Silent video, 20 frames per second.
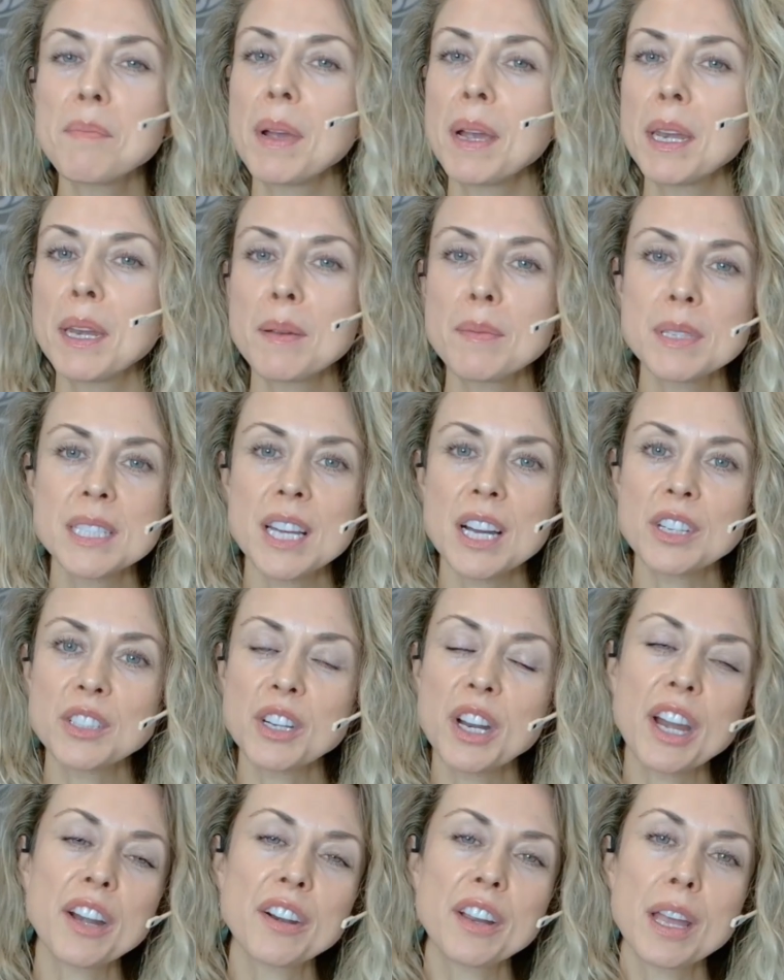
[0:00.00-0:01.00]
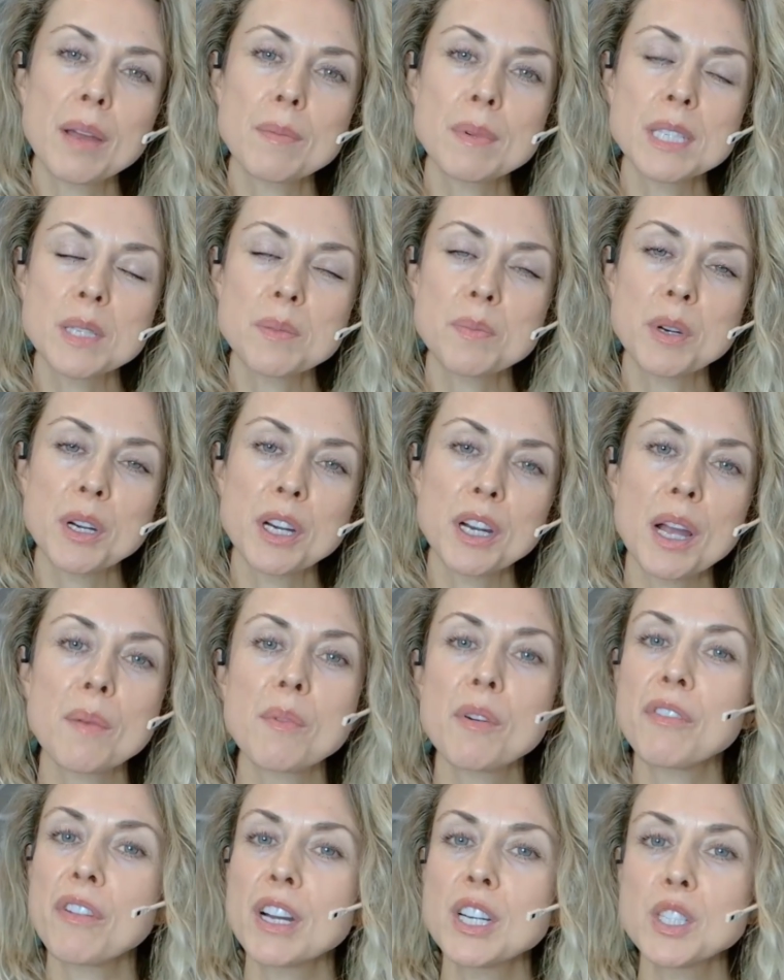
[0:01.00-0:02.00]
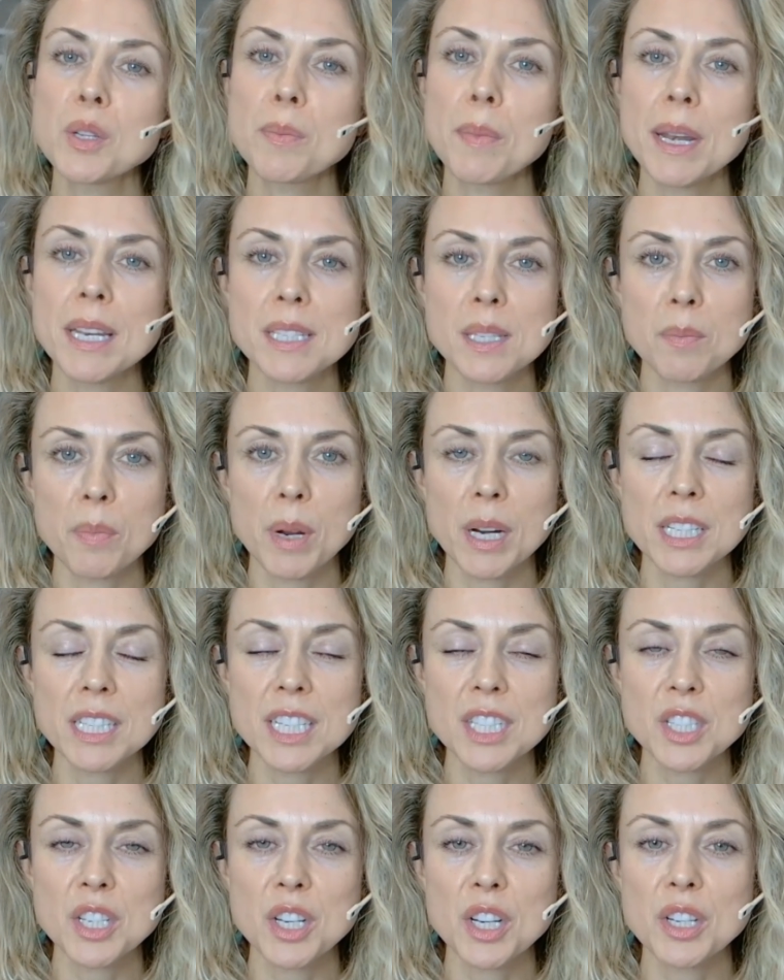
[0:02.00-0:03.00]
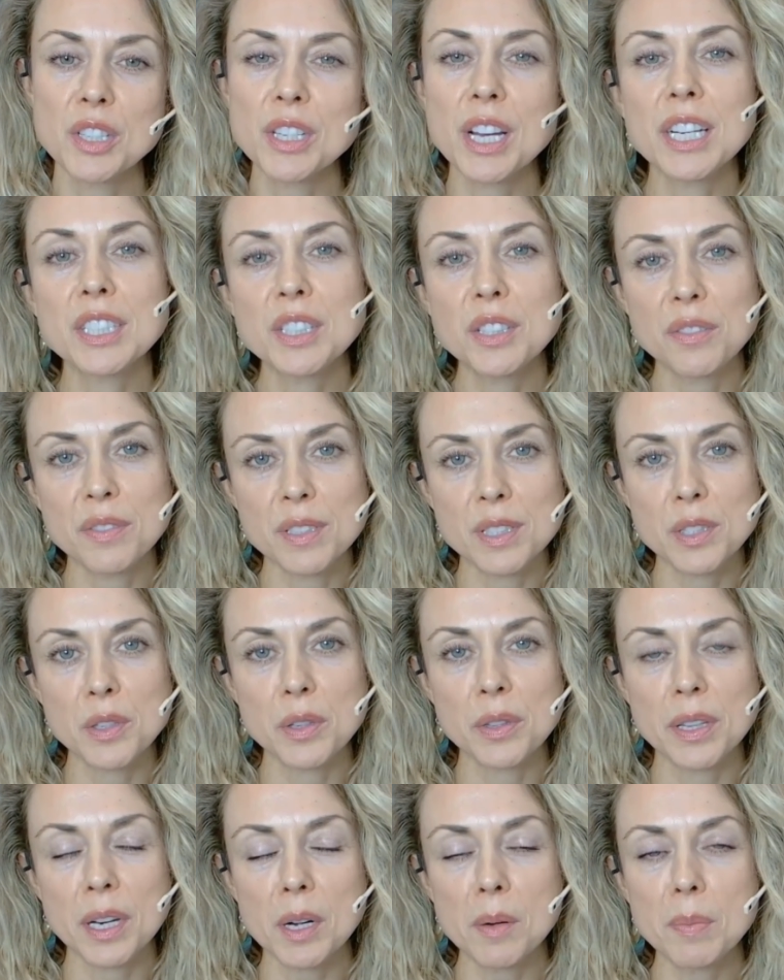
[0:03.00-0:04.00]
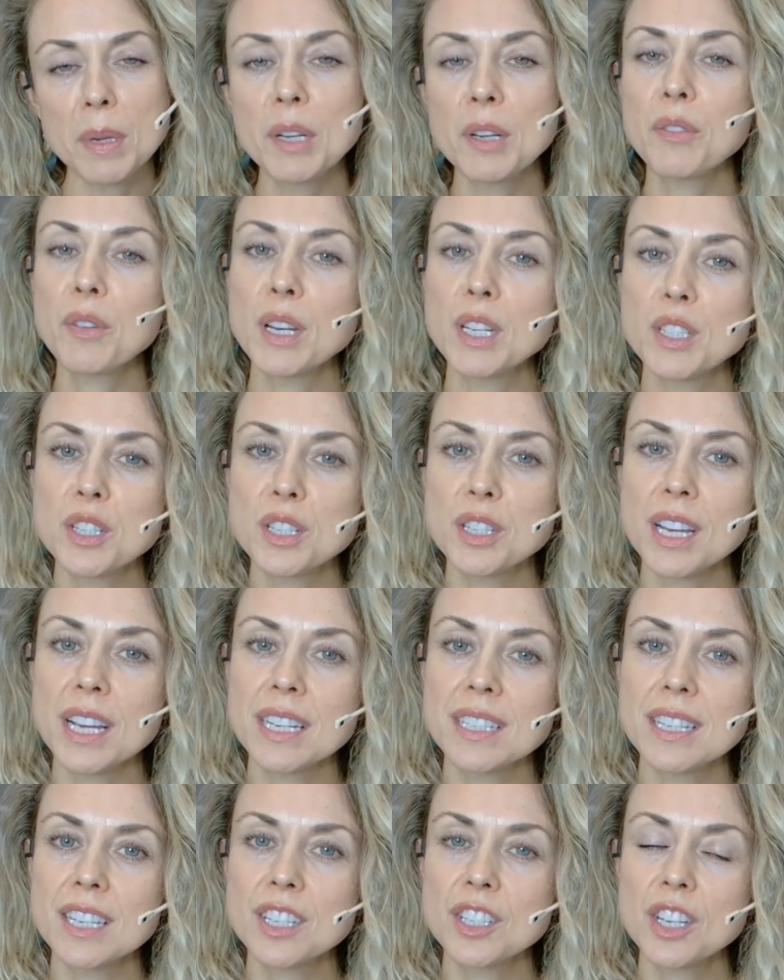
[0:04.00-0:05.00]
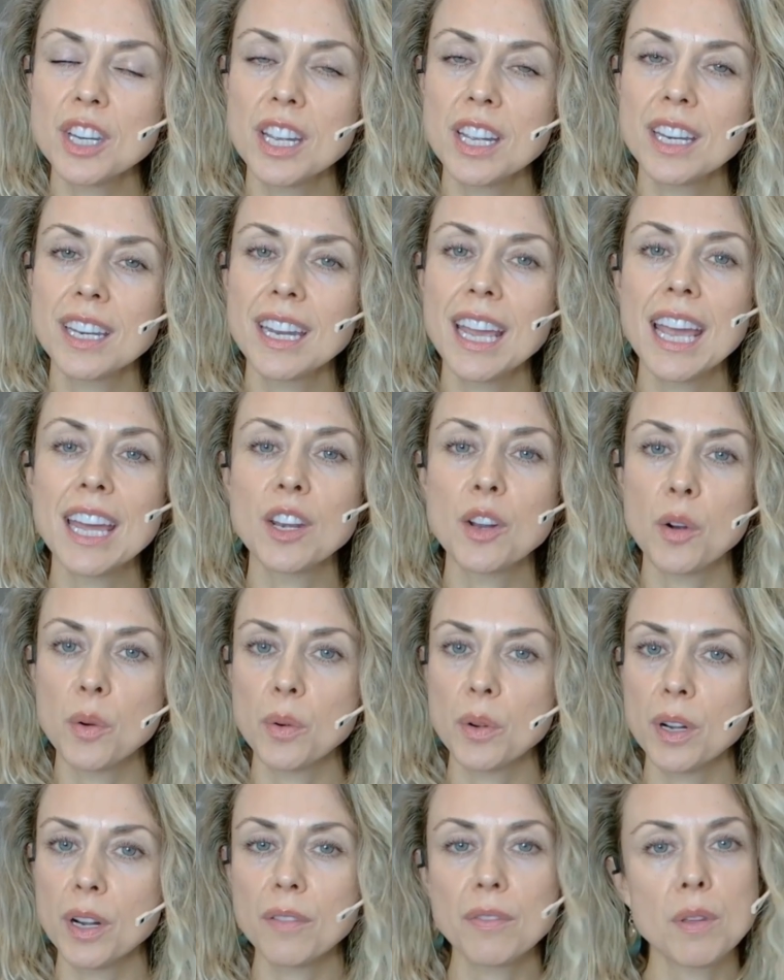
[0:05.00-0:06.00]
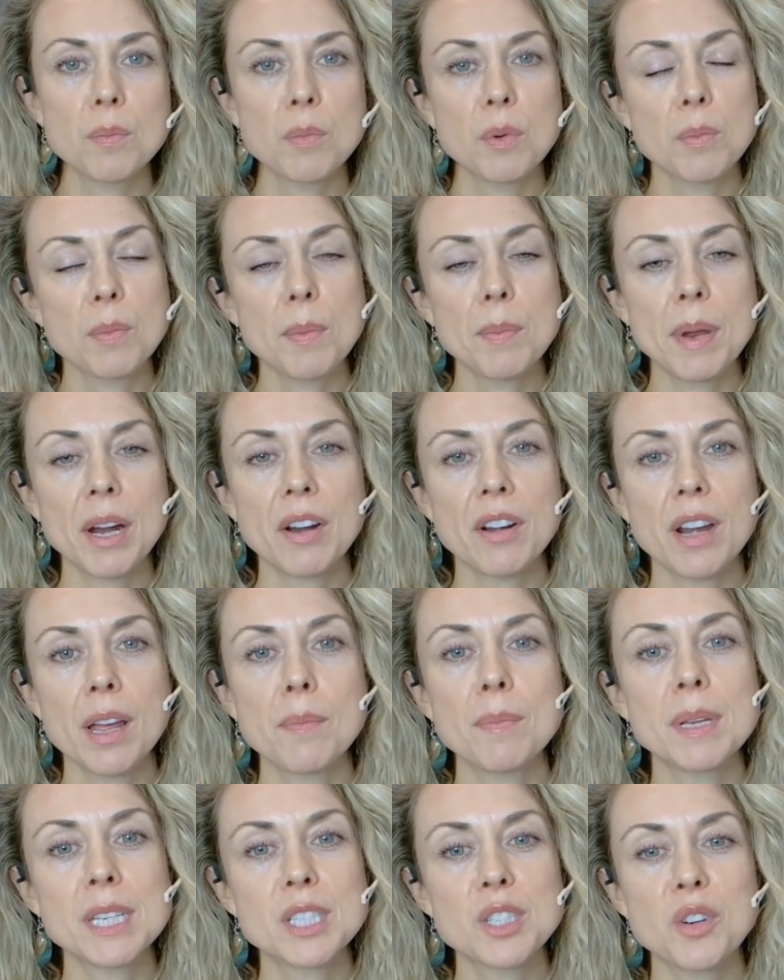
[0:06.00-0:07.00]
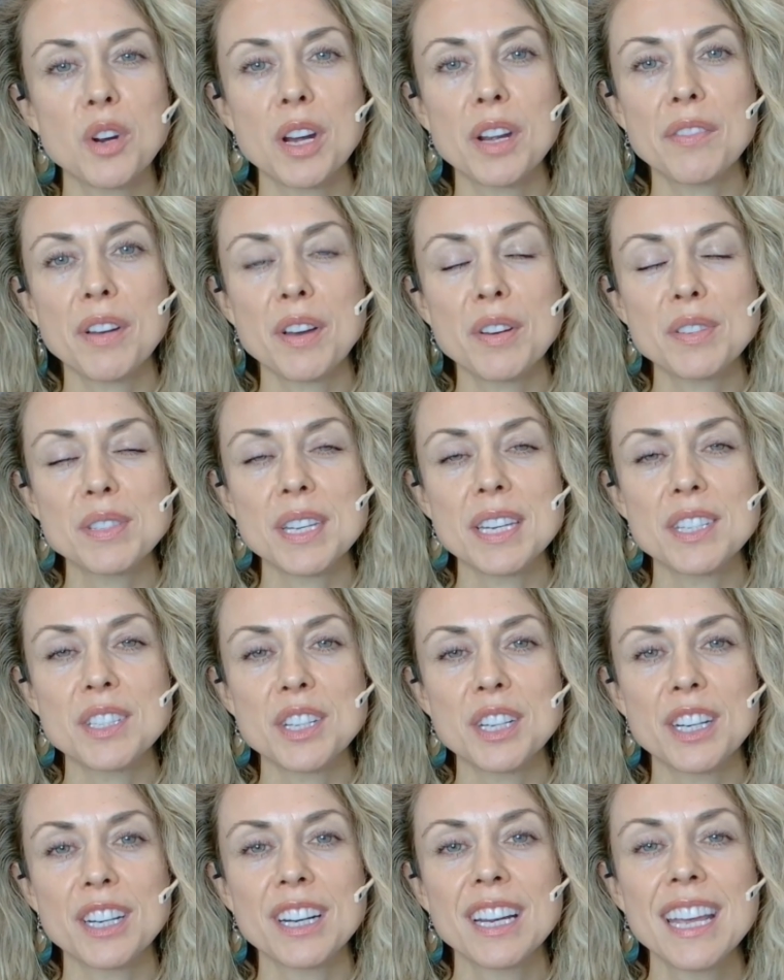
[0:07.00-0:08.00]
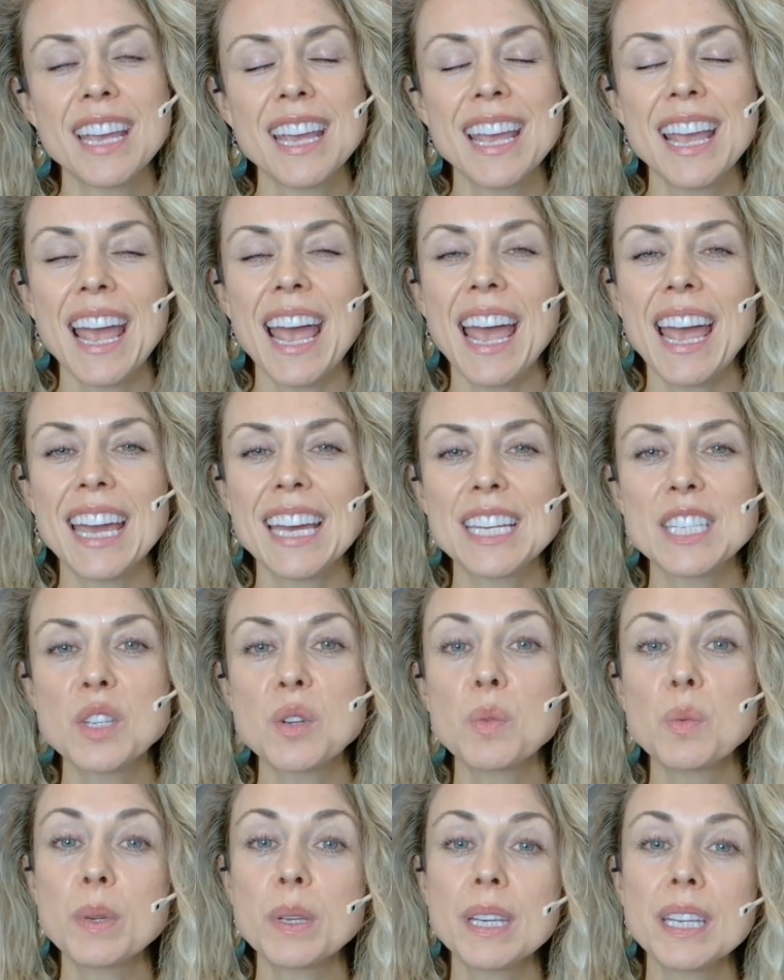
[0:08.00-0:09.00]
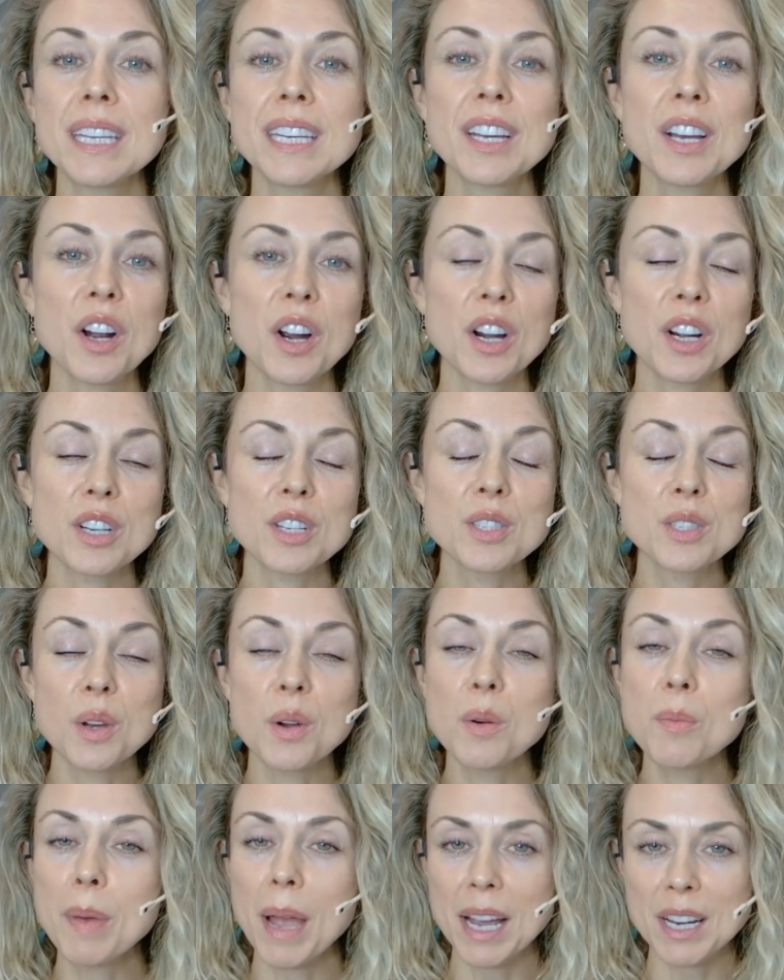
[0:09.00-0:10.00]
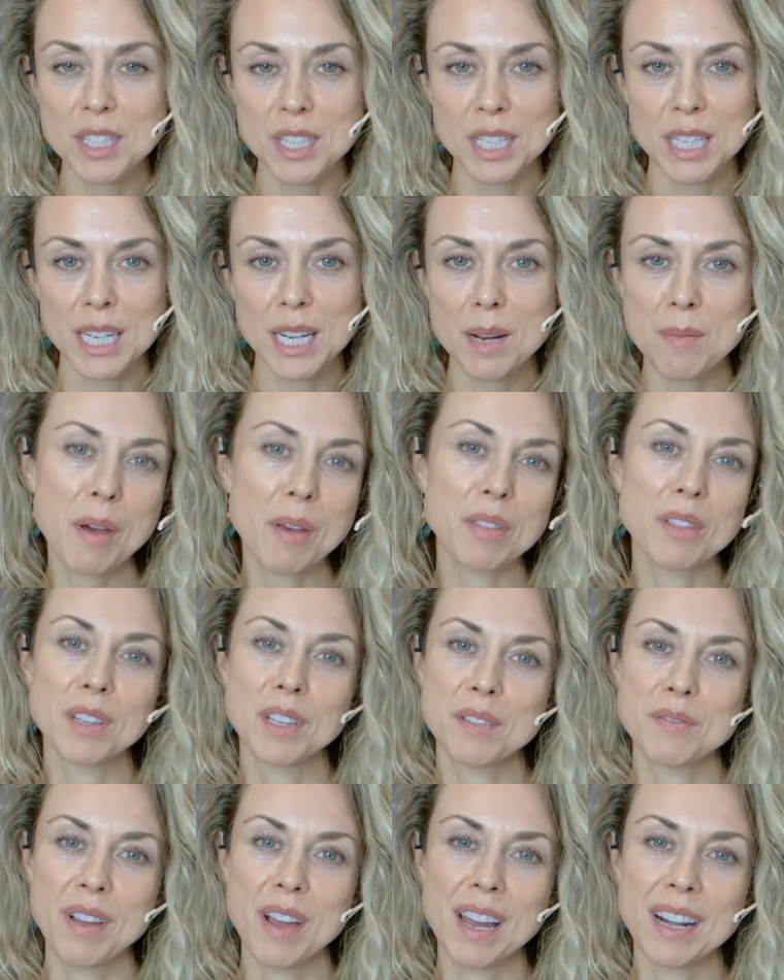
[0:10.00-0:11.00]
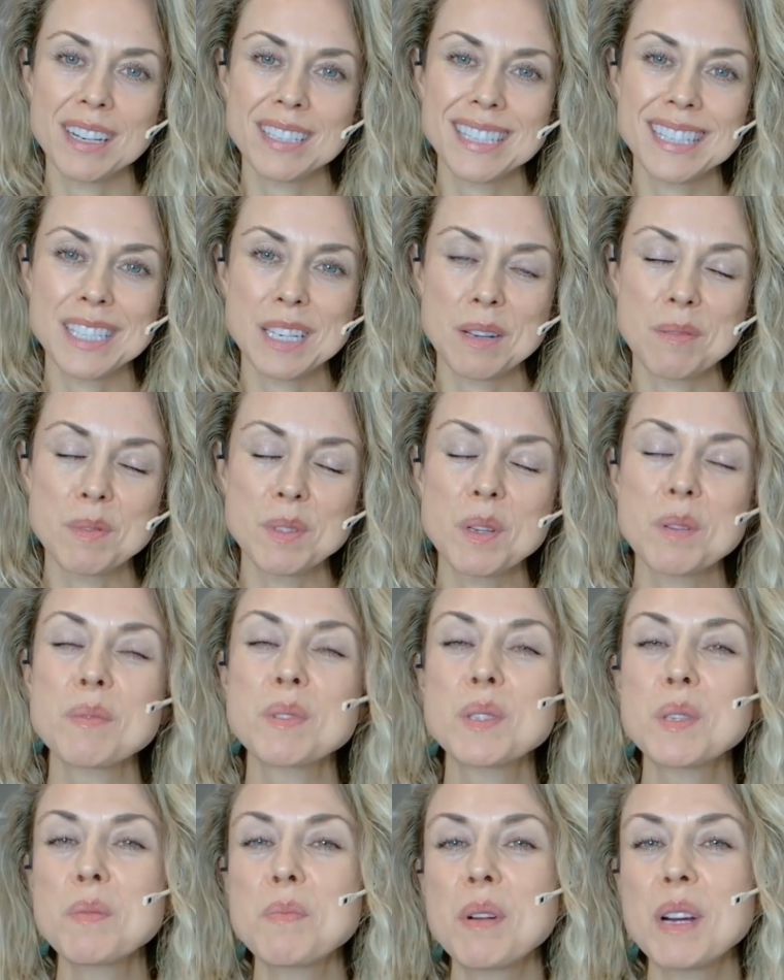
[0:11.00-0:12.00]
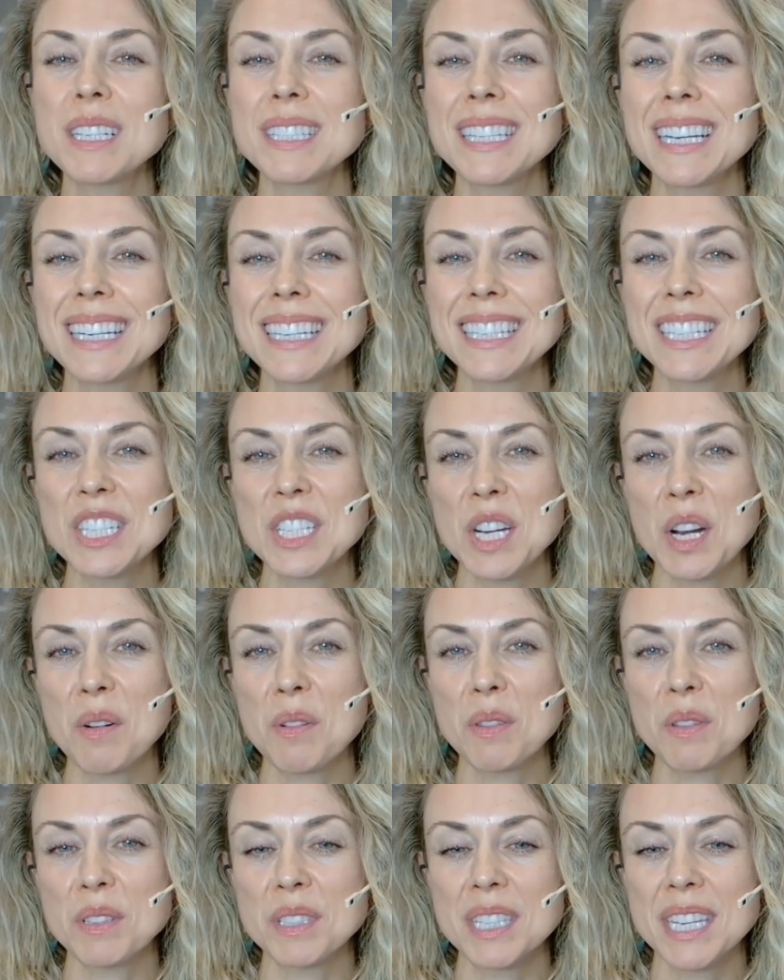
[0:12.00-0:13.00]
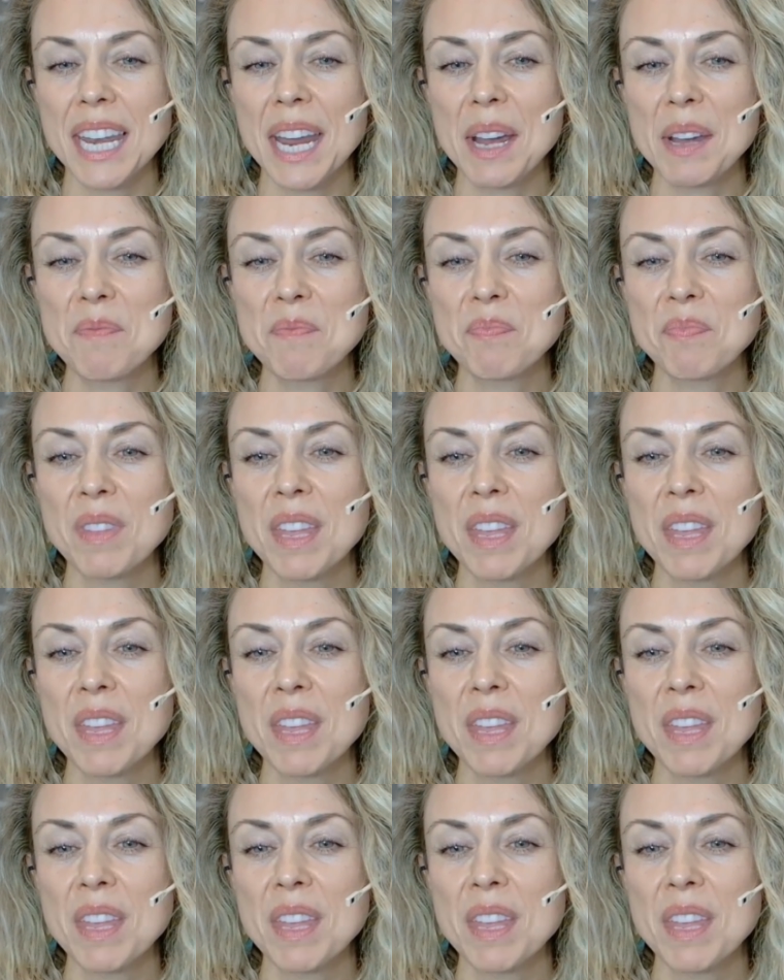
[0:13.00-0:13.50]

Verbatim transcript: My name is Dr. Arianne Missimer. I'm a functional medicine practitioner, doctor of physical therapy, registered dietitian, and owner of the Movement Paradigm Integrative Health Center. And we are so passionate about the lymphatic system, so I'm super excited to share with you today.